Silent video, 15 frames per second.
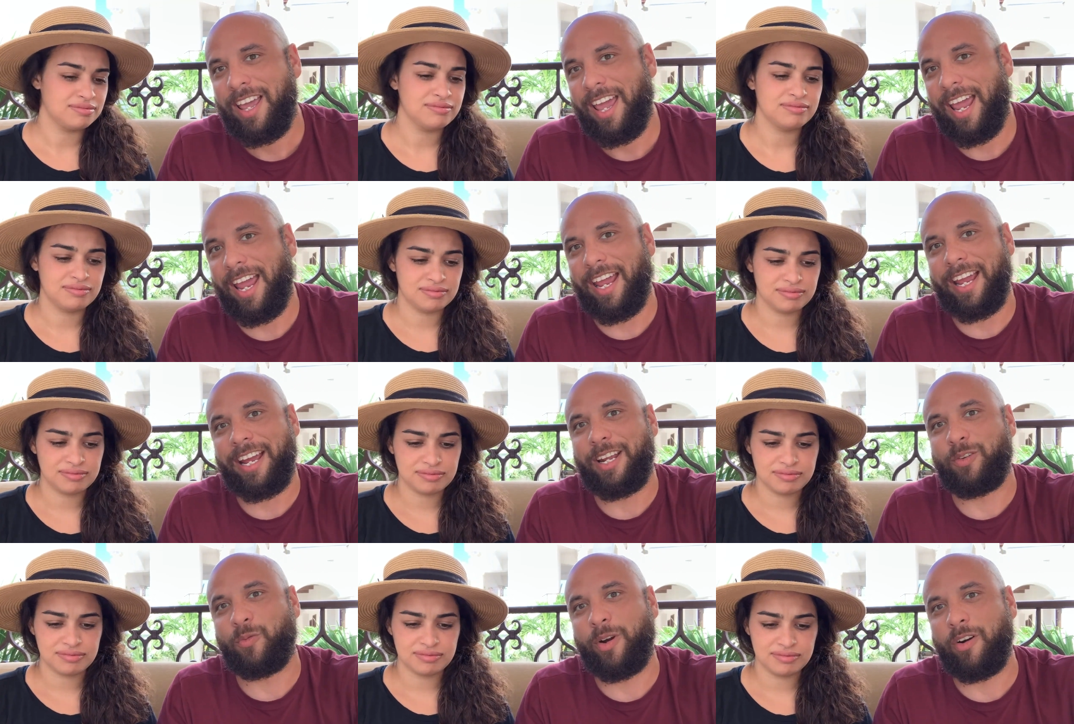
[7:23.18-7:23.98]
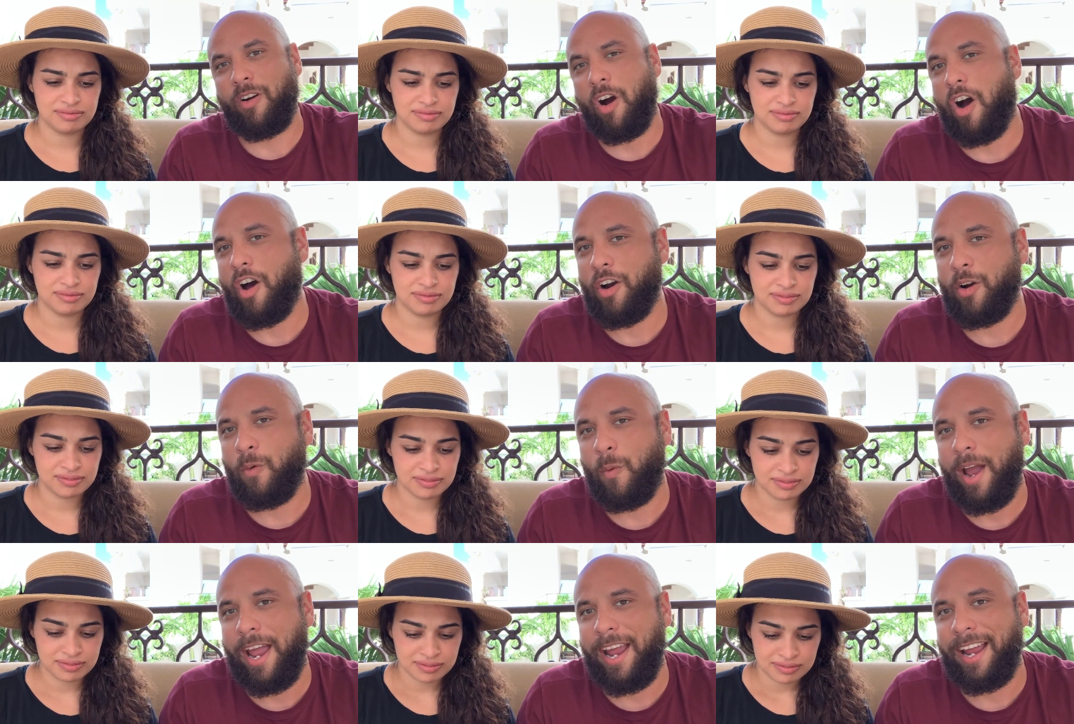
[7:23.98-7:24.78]
Speaker 1: And we were on our
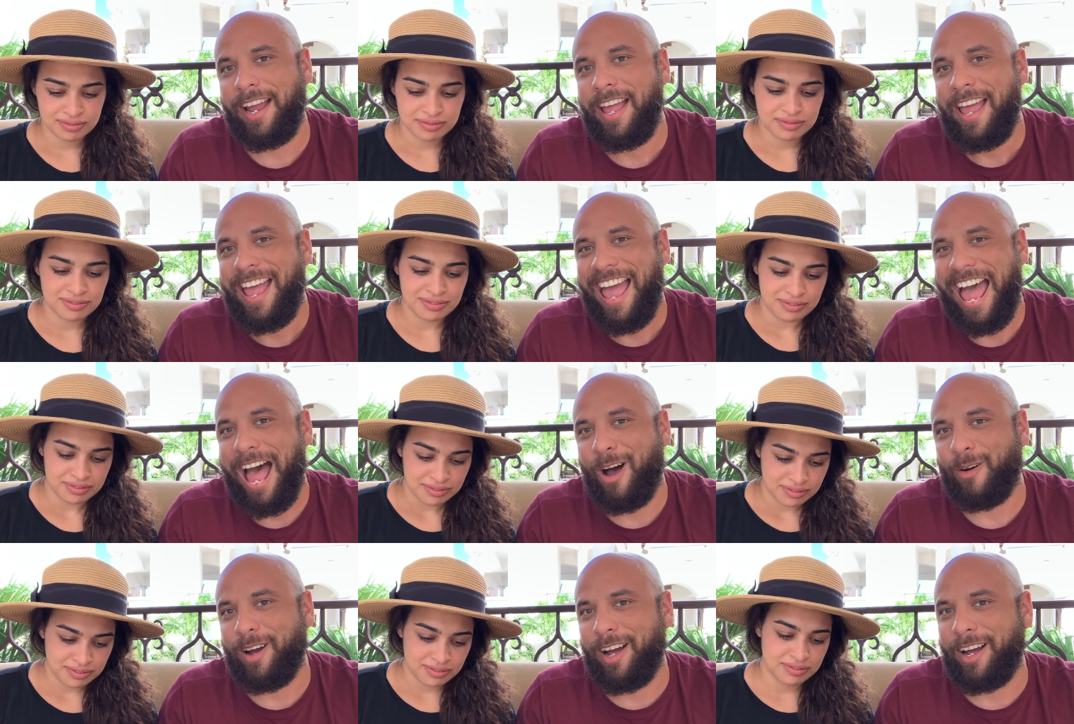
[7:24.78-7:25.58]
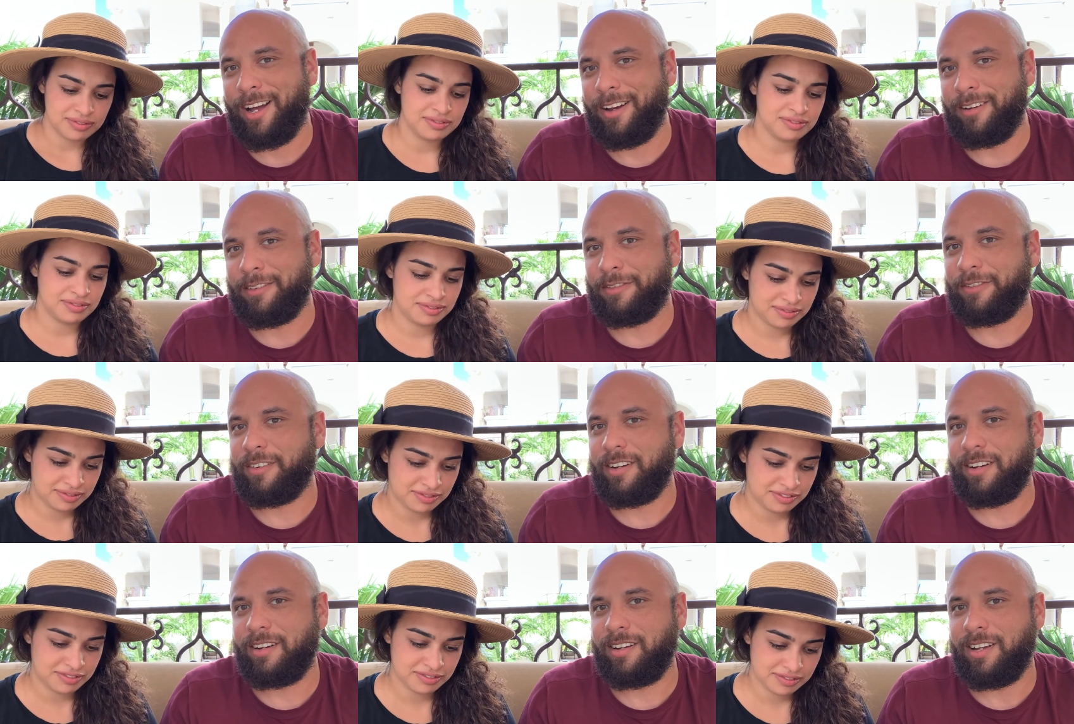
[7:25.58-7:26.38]
way out of
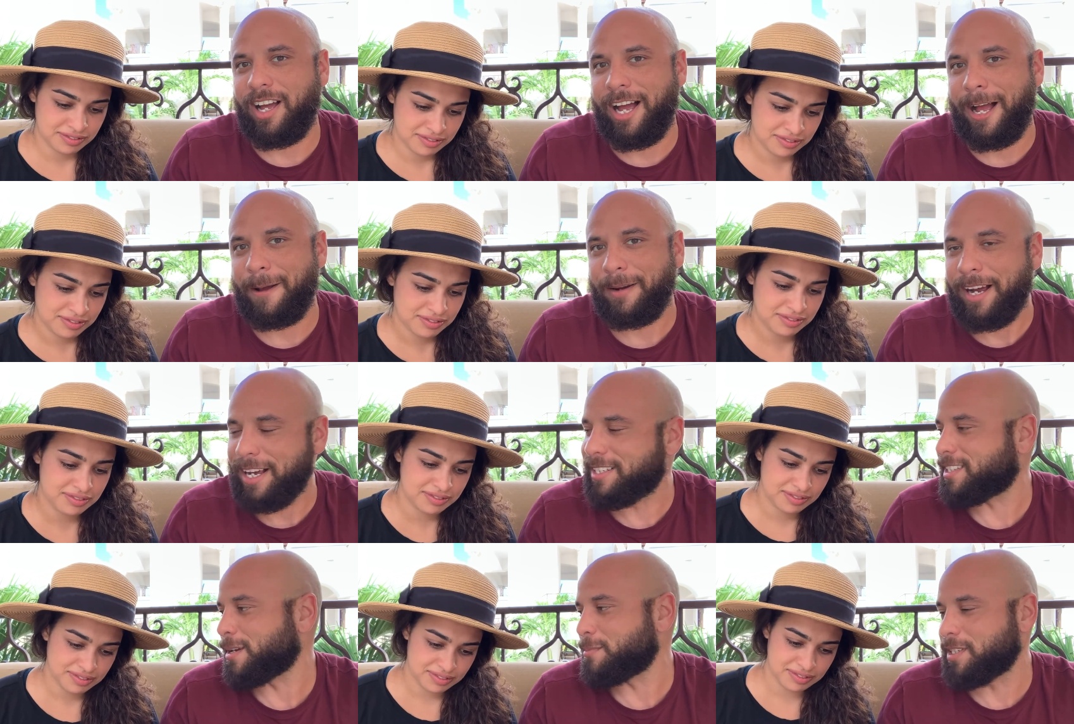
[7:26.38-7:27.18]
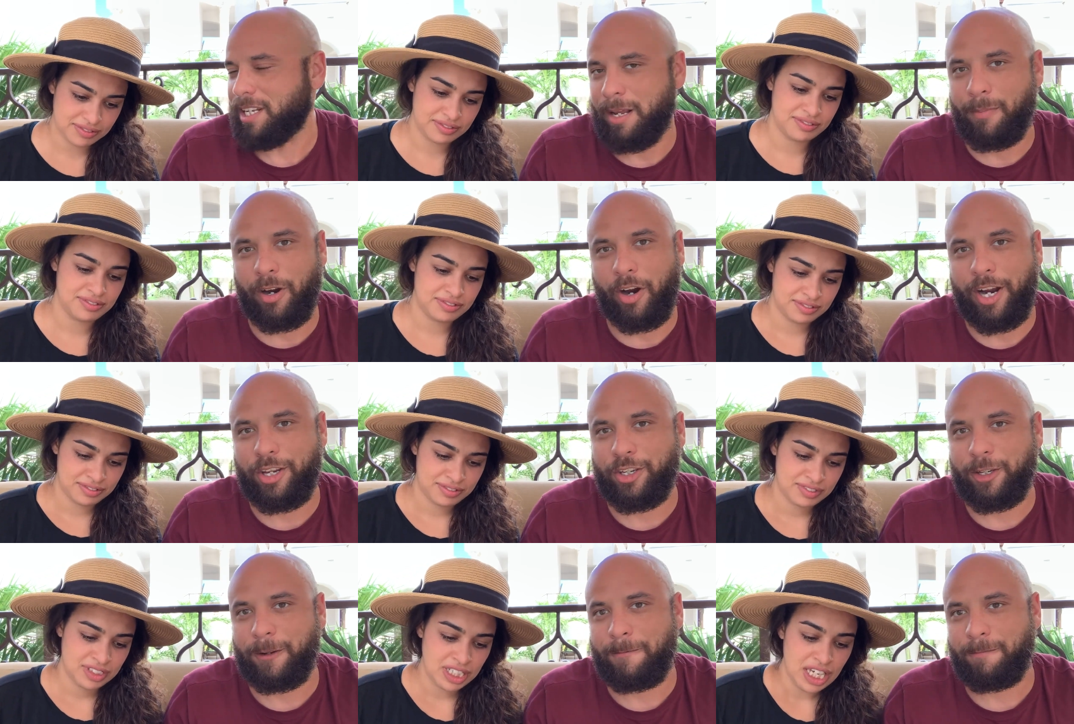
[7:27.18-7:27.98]
customs and
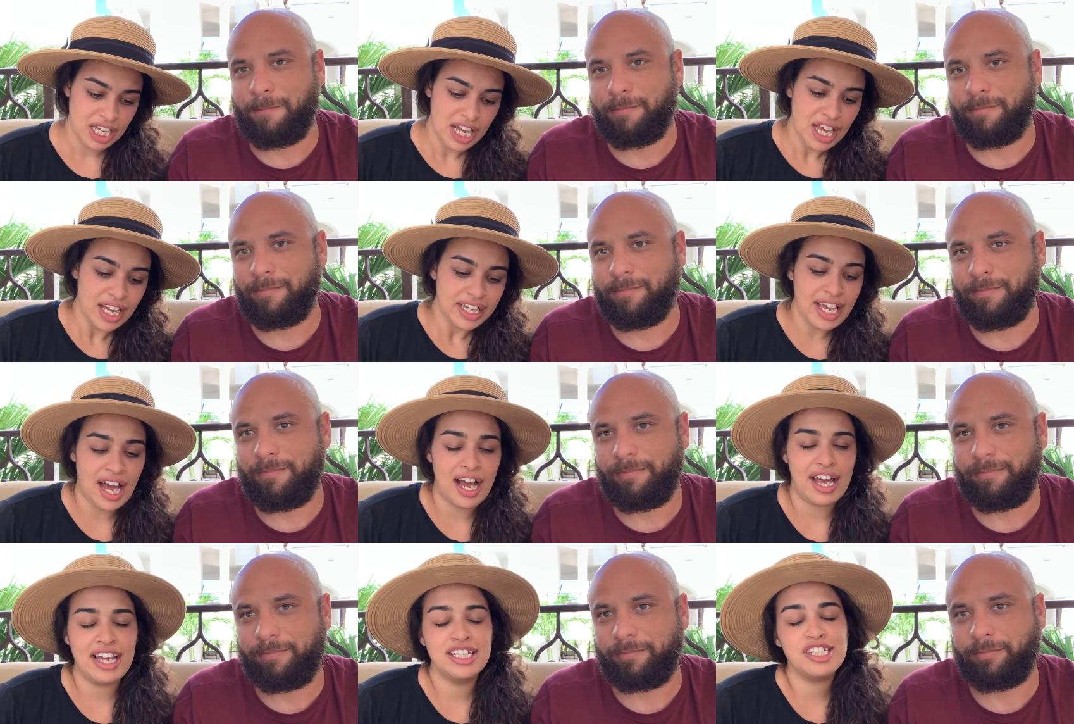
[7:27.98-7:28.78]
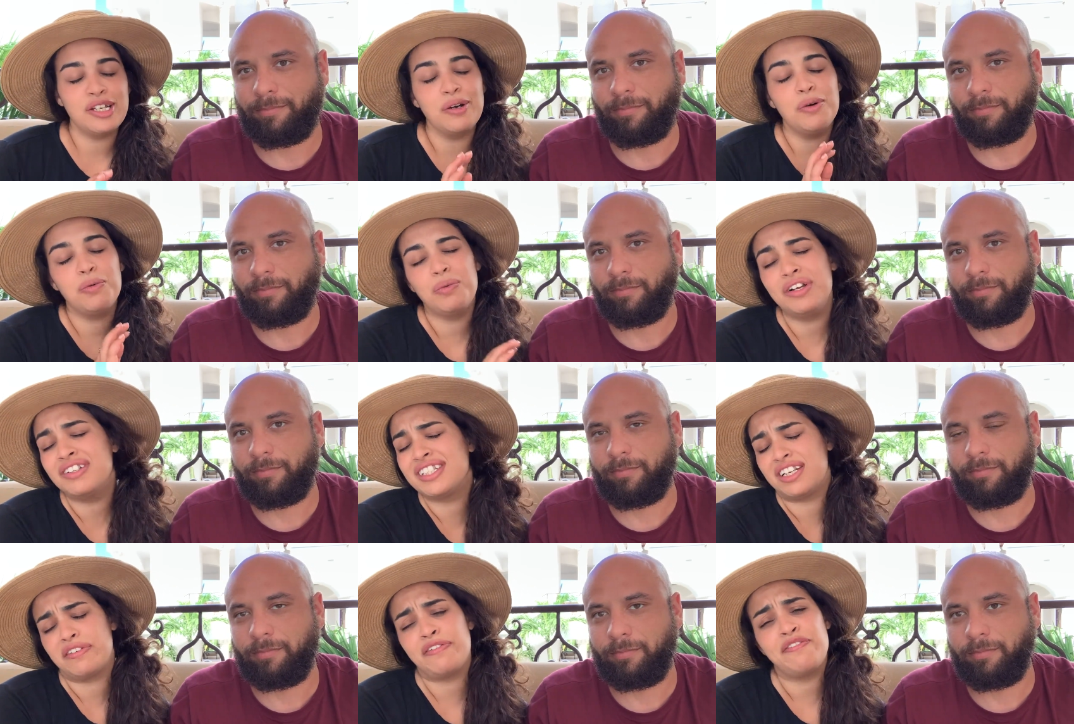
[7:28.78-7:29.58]
immigration.
Speaker 2: Yeah, and so Will
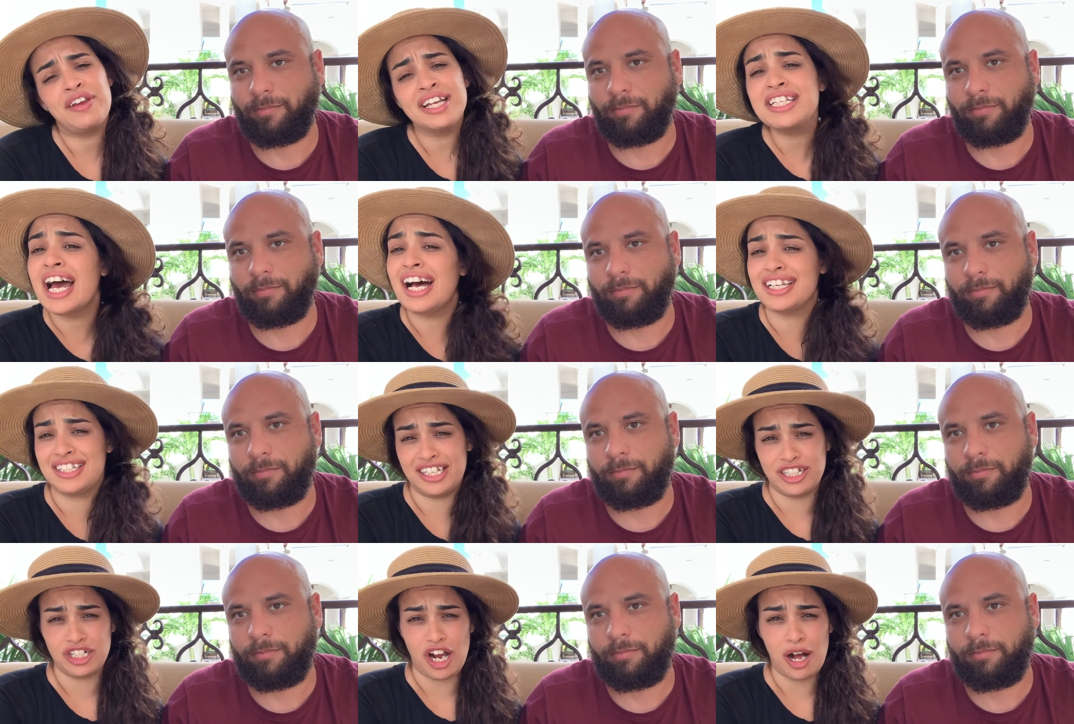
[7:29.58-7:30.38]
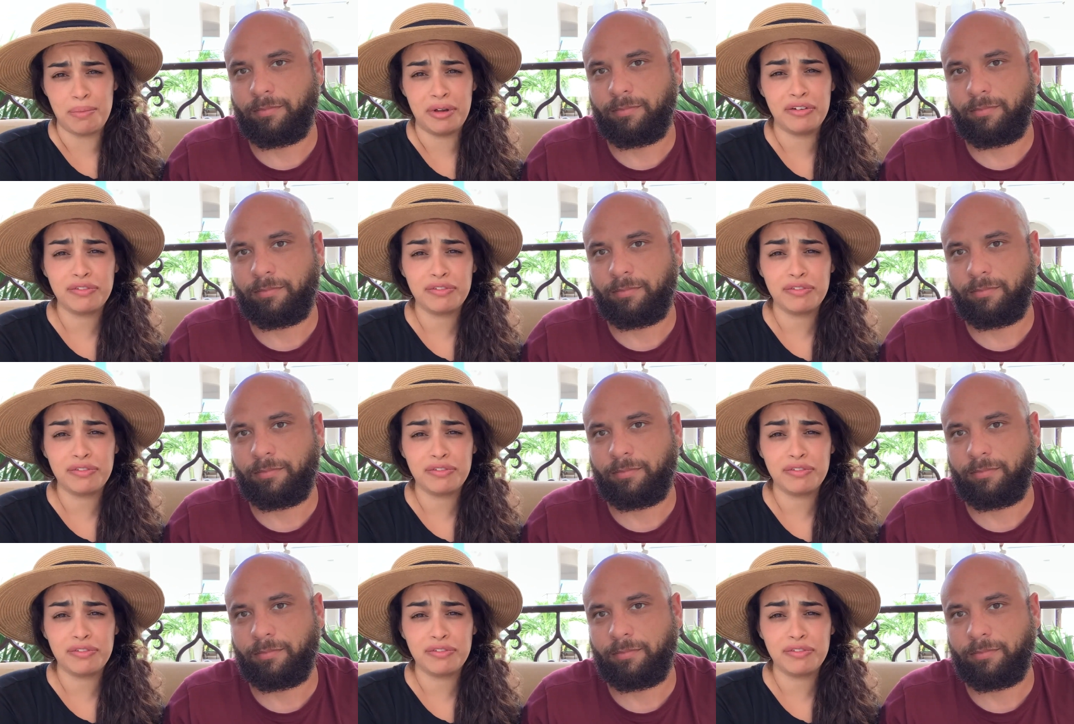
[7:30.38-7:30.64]
did a fantastic job of